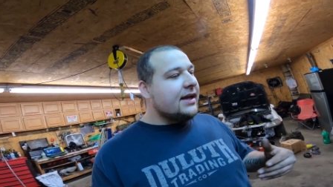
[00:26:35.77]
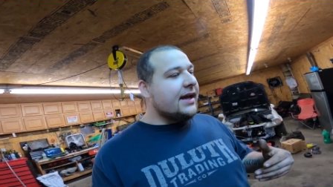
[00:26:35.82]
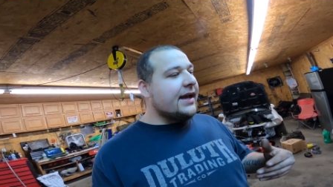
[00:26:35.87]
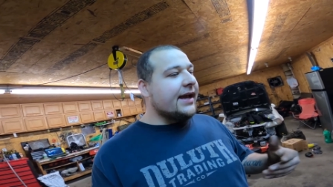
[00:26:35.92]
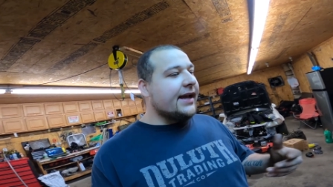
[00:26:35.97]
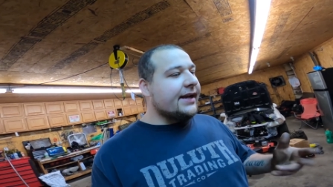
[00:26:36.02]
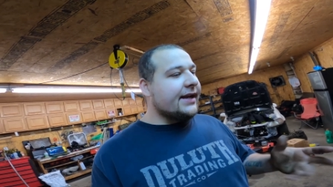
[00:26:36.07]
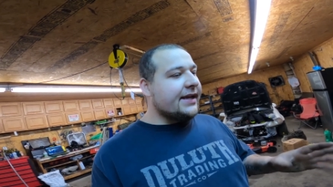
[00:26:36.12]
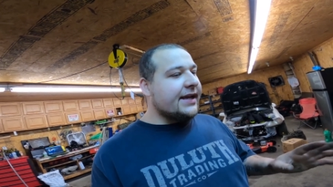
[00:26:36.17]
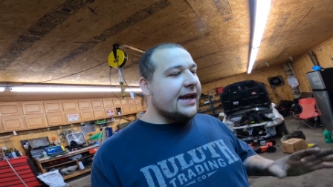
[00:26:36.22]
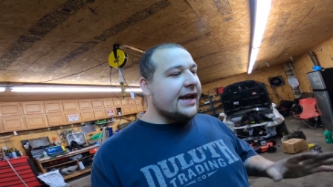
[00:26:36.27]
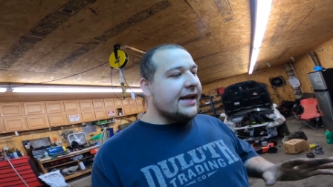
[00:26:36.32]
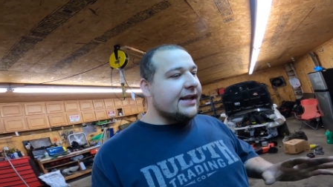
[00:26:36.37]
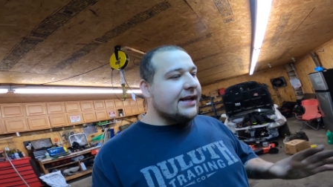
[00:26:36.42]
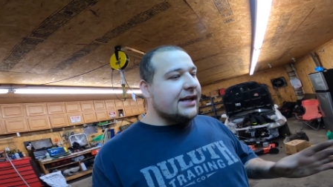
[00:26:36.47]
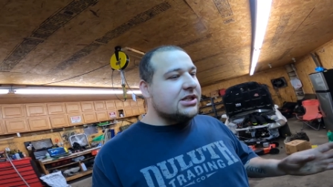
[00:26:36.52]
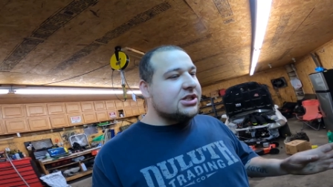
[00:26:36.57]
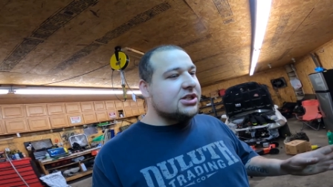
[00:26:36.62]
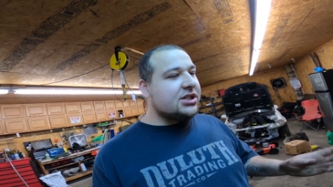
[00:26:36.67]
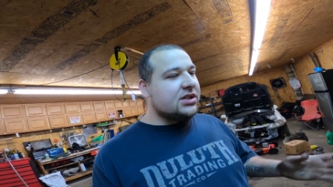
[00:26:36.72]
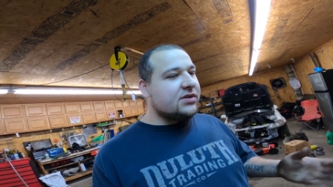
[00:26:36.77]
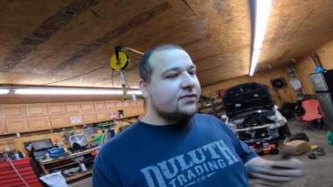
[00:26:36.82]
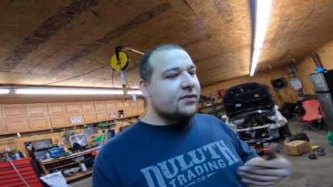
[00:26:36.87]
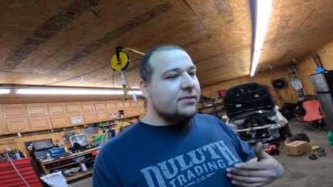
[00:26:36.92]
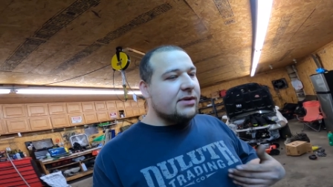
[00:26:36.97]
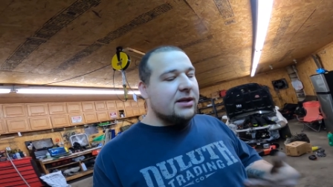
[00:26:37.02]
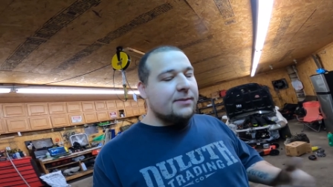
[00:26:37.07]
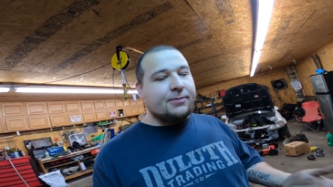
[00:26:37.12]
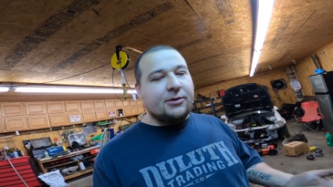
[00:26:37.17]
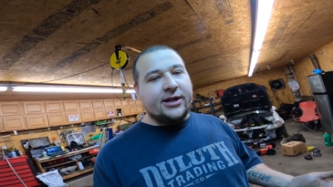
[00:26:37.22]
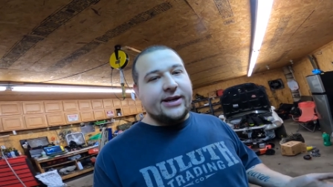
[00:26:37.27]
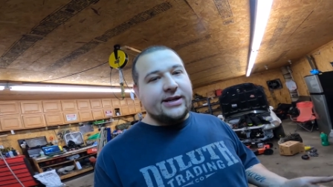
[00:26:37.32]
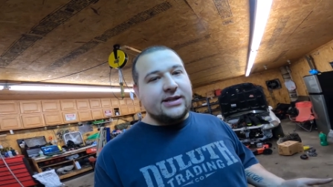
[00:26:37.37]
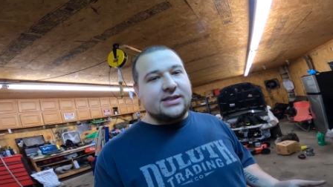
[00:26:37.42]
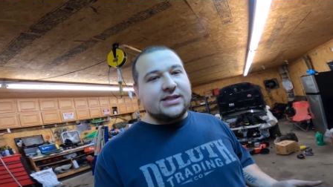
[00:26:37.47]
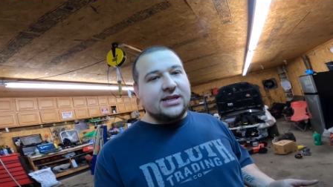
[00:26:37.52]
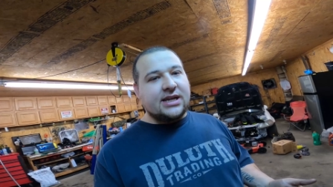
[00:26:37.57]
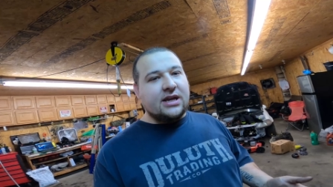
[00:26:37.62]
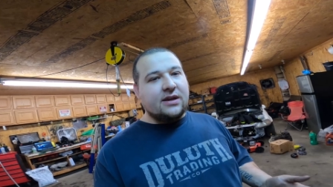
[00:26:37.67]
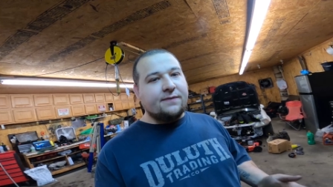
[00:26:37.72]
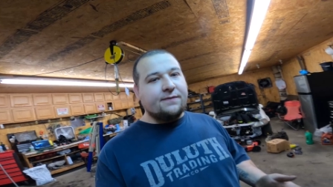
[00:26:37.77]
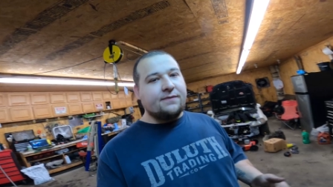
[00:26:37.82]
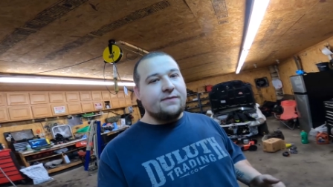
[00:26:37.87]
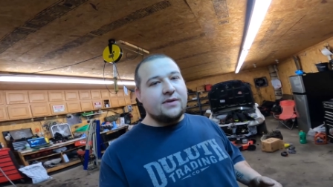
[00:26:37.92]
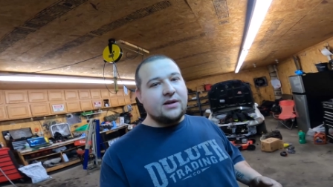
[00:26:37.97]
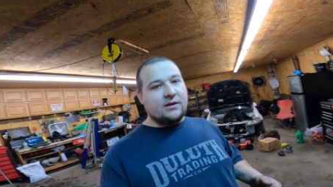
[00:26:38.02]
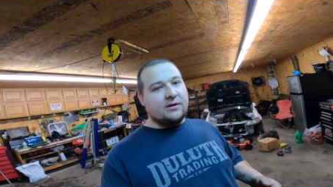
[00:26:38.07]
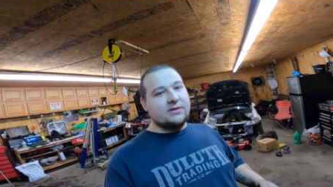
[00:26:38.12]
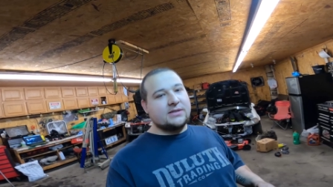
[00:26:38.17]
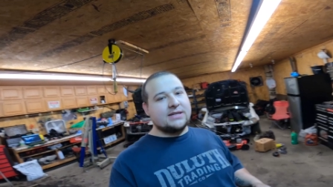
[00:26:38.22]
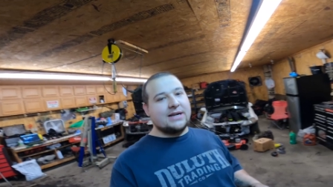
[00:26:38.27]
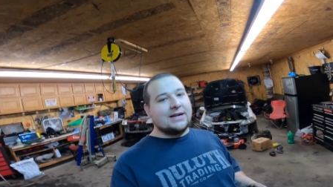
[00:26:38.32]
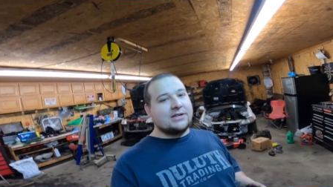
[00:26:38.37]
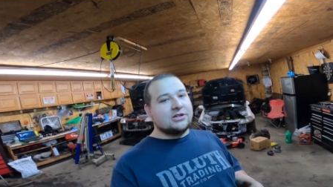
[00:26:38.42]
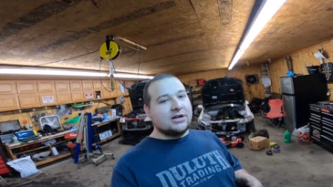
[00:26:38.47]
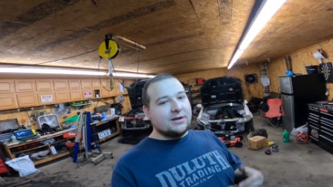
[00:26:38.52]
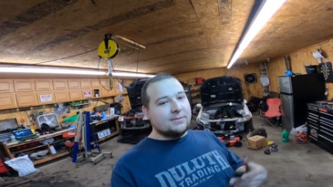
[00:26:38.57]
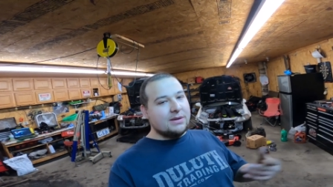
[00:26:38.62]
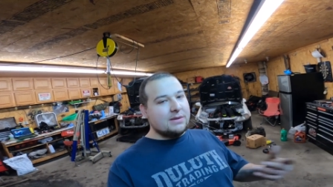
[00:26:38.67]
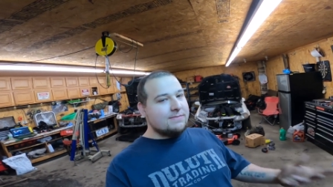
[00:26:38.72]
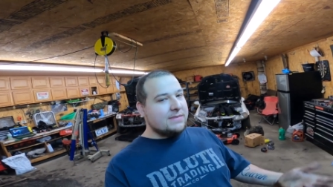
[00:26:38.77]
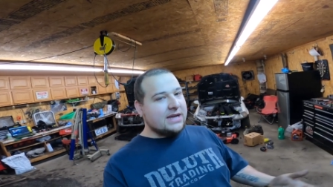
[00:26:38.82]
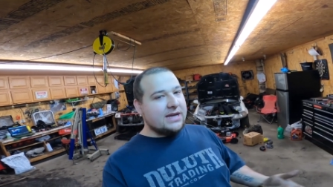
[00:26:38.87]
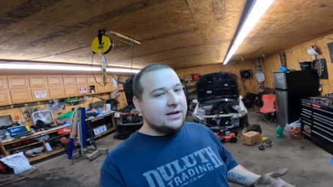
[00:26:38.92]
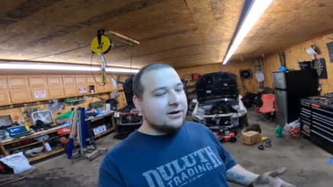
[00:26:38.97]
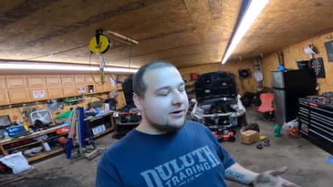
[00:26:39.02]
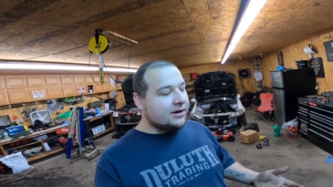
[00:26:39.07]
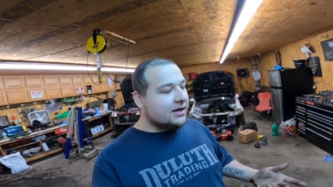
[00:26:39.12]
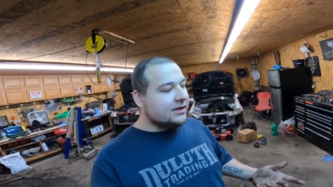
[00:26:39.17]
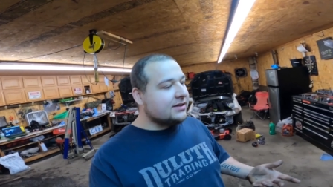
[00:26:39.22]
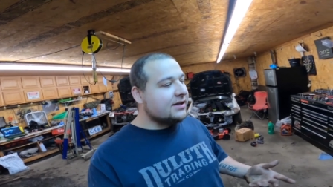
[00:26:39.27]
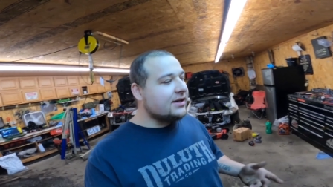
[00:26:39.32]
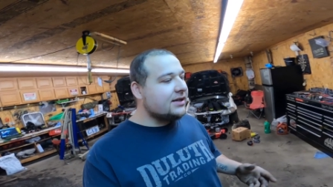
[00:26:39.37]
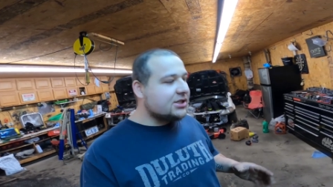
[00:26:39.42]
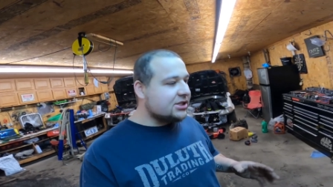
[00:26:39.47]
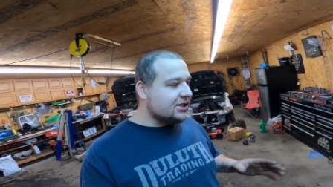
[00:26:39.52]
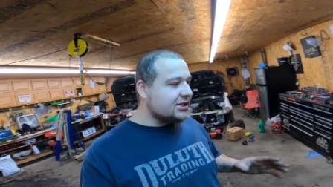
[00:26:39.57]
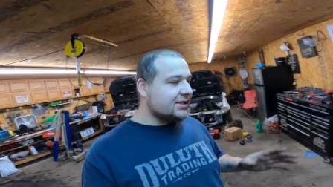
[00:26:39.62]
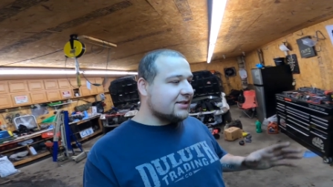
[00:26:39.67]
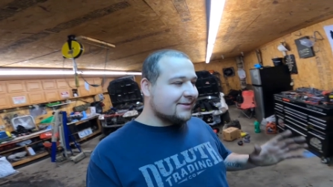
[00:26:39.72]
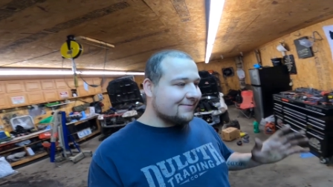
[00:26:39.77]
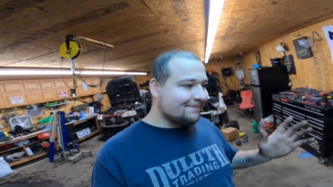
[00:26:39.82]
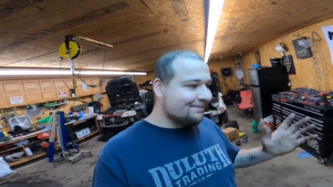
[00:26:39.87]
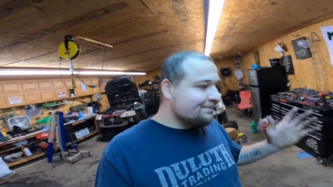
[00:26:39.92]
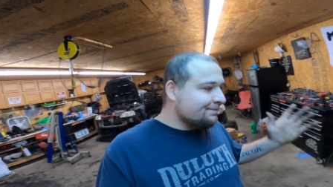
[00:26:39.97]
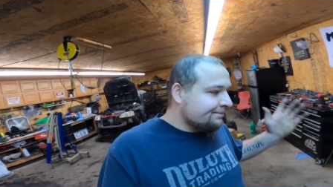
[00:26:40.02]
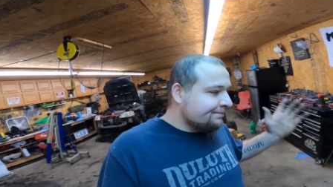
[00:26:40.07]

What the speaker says: And again, that's just for me playing it safe. You know, it's not trying to be mean or nothing. It's just,